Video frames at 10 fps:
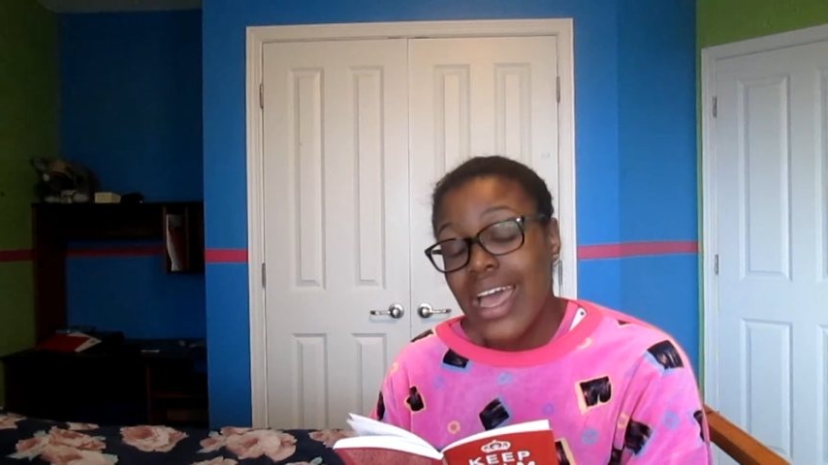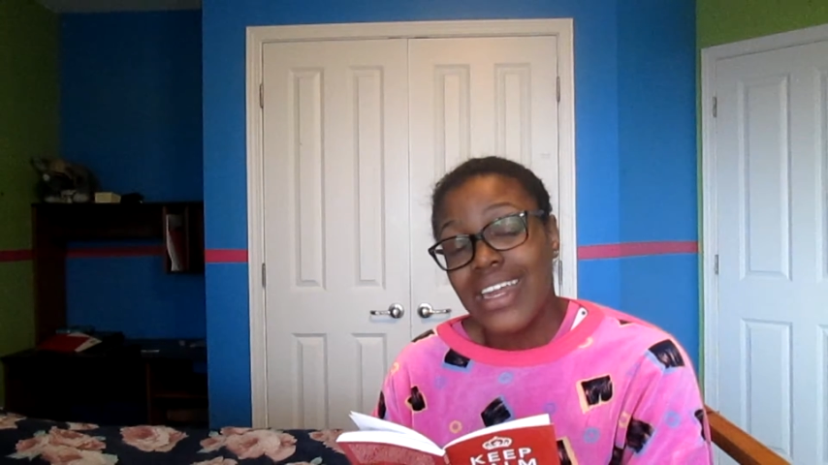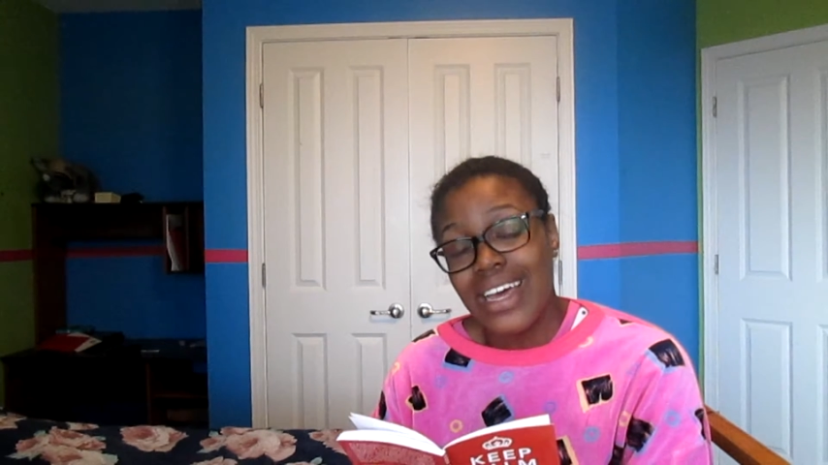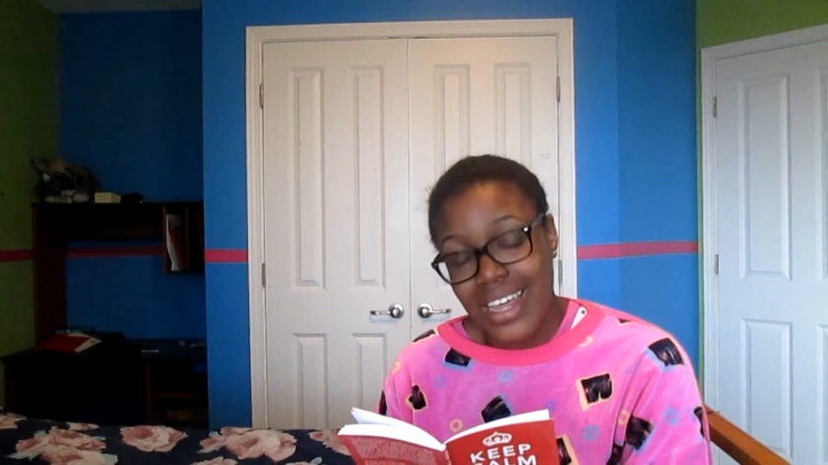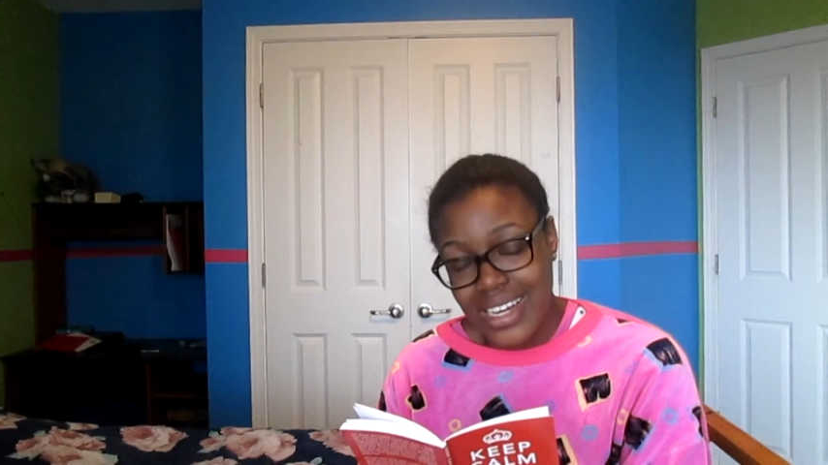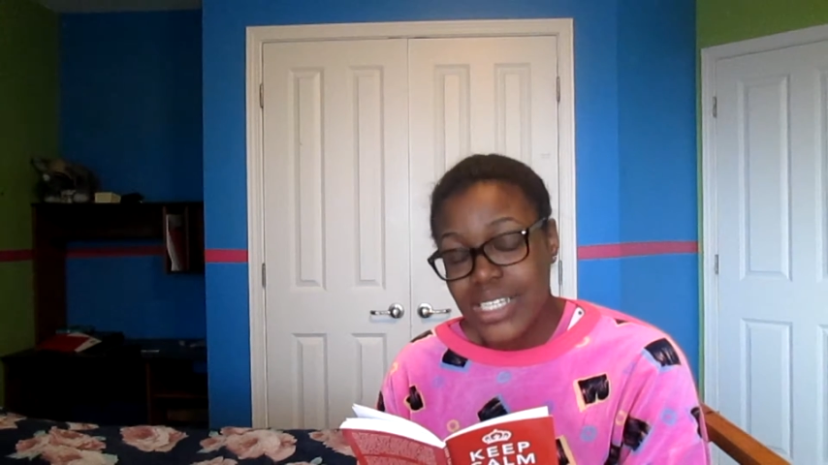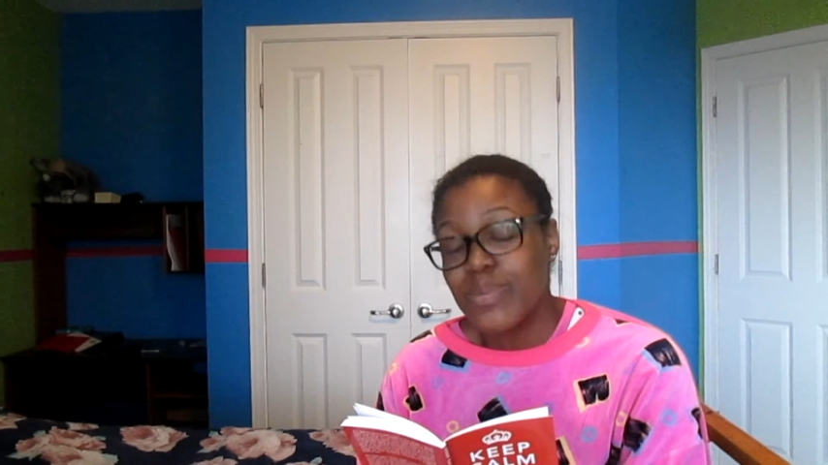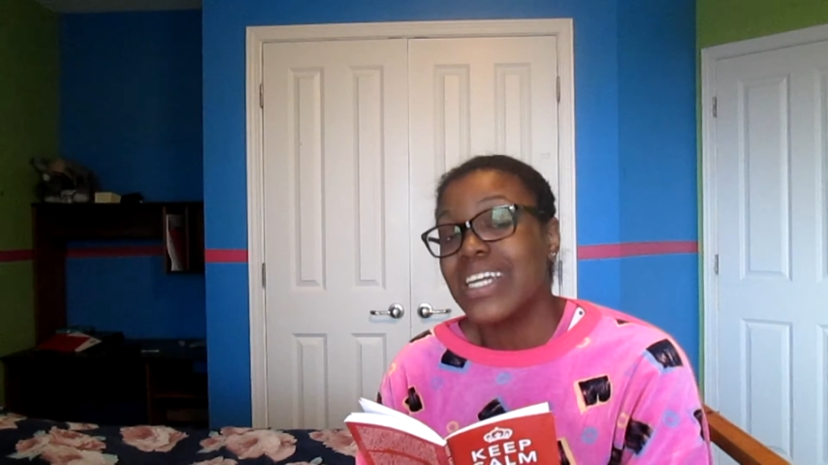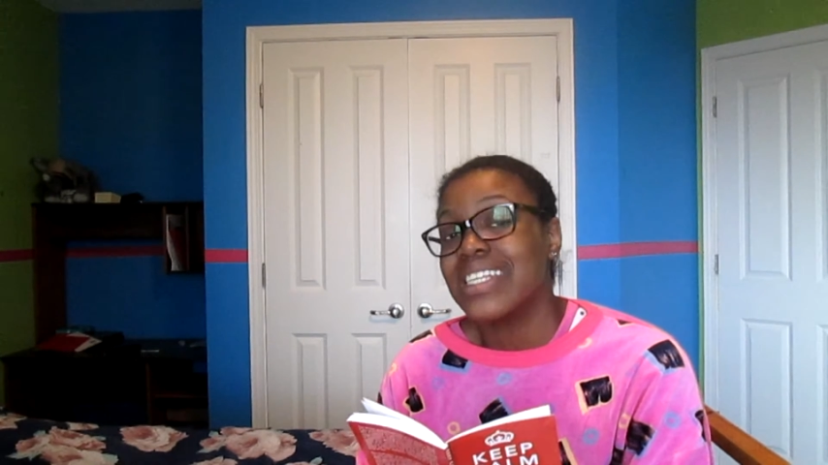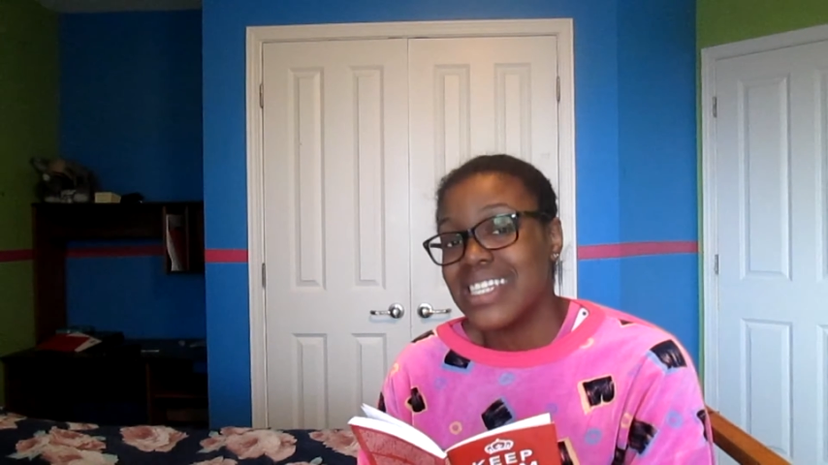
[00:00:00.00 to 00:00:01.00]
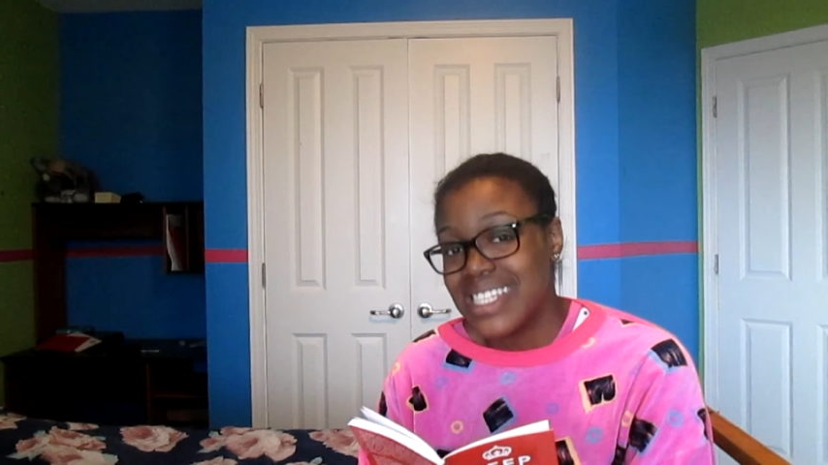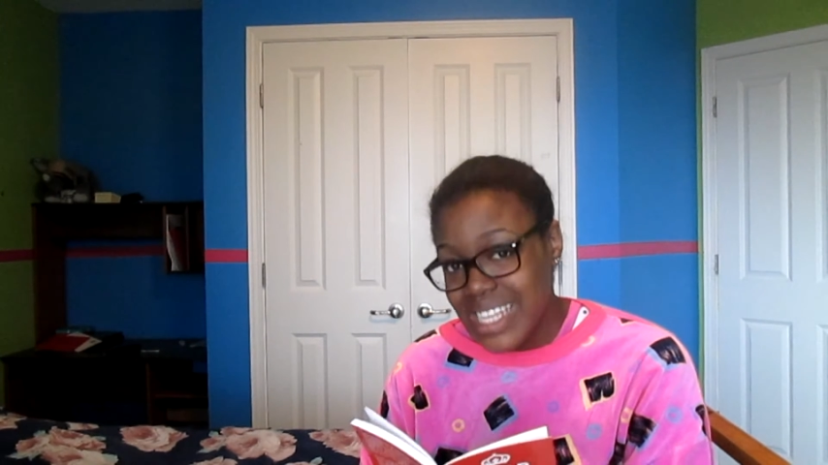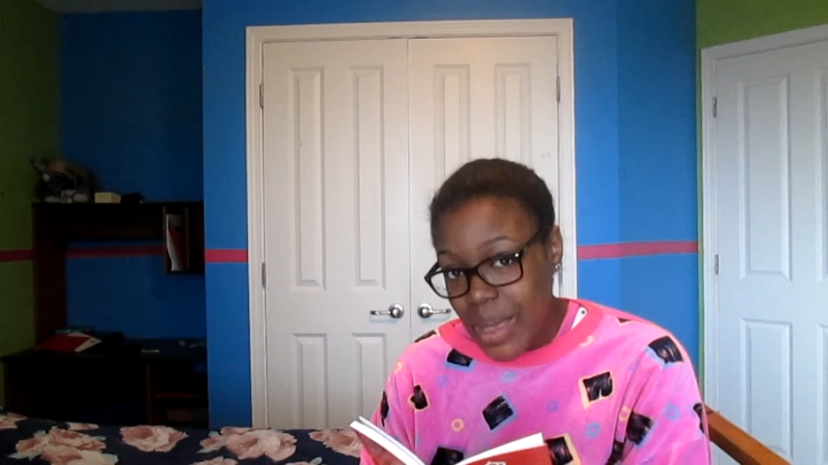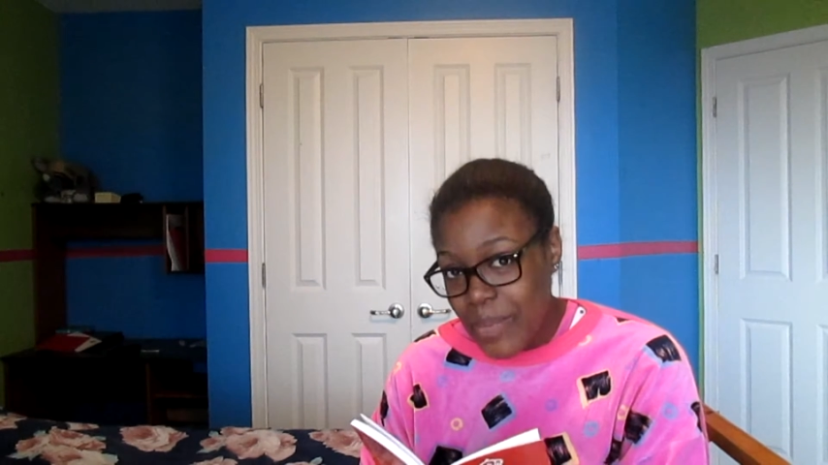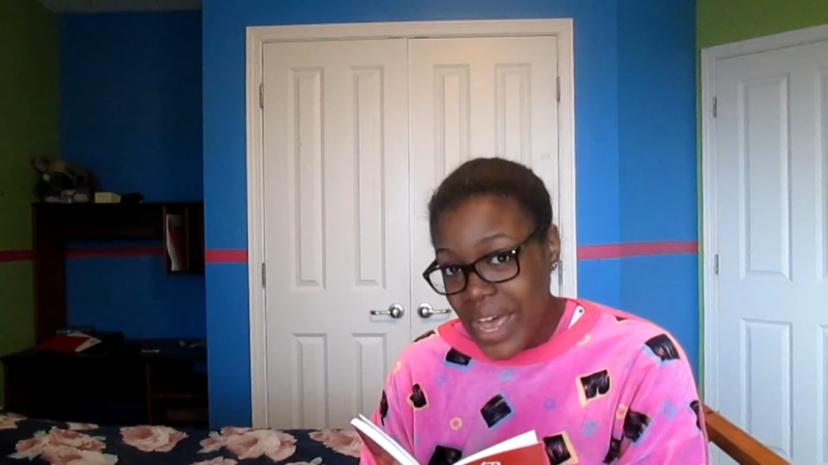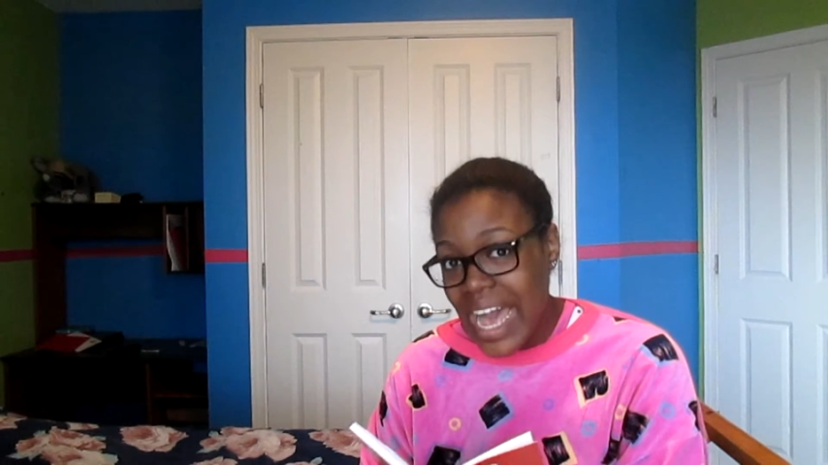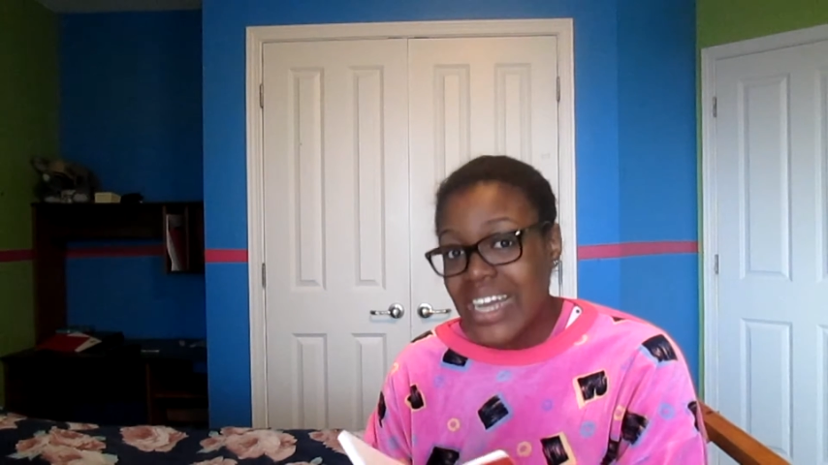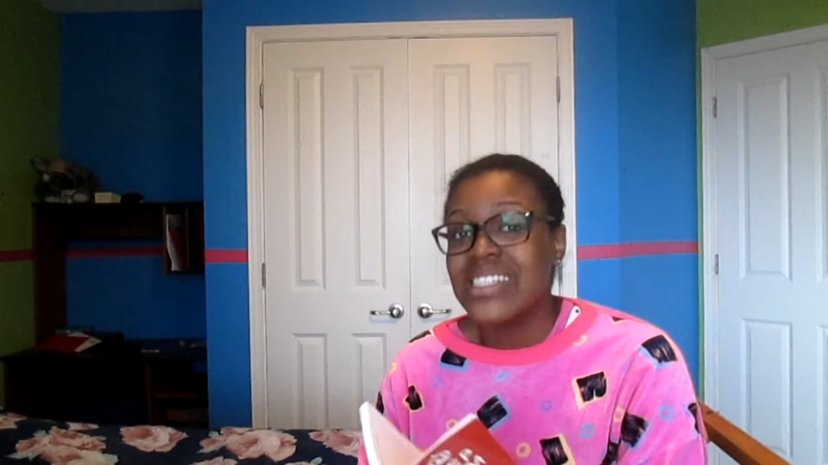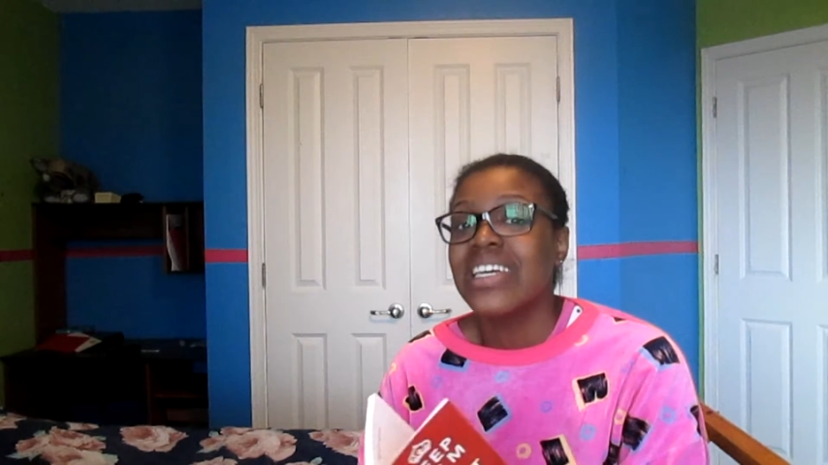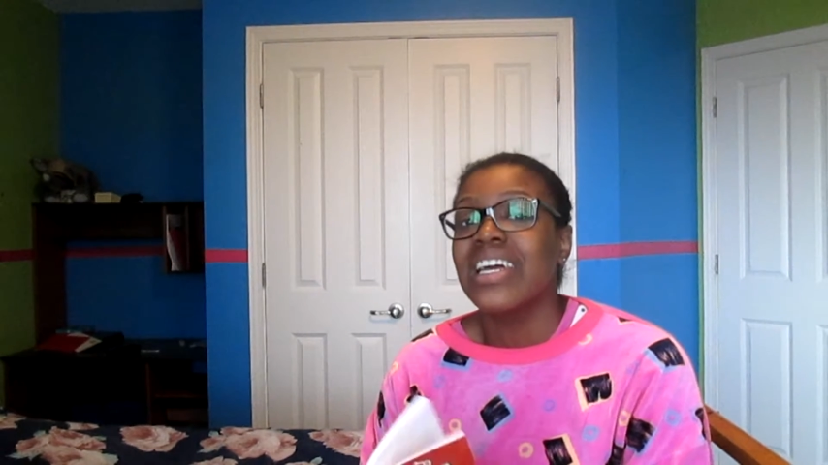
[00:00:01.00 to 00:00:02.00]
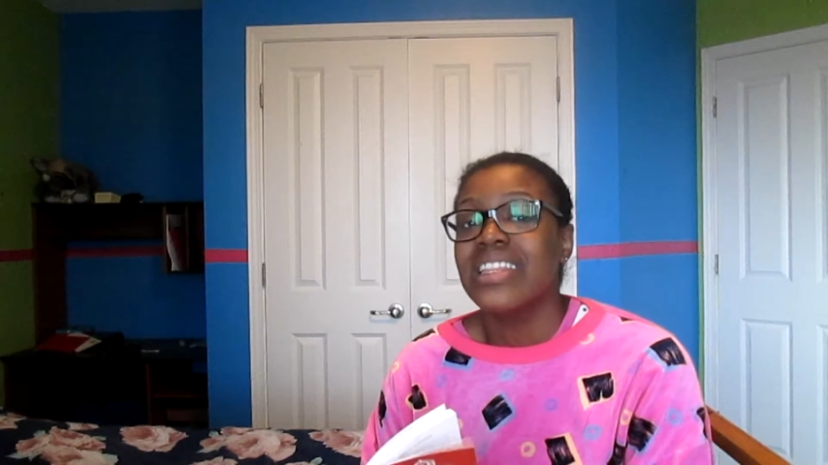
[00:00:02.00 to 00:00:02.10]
and unexpected setbacks,